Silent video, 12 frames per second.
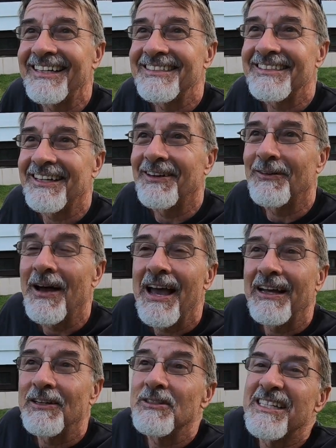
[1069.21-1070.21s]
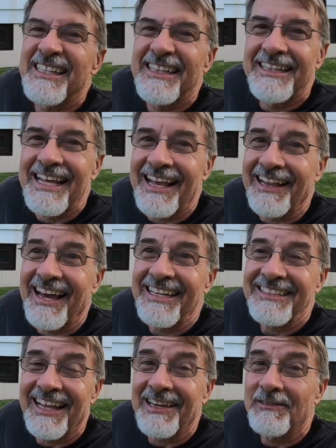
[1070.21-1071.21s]
So usually that
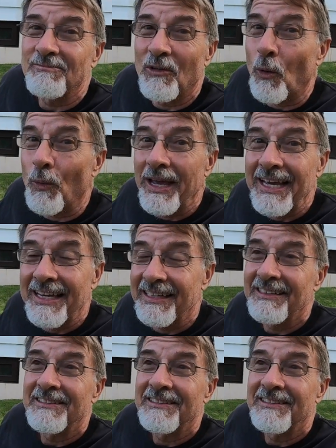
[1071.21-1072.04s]
lasts like a week.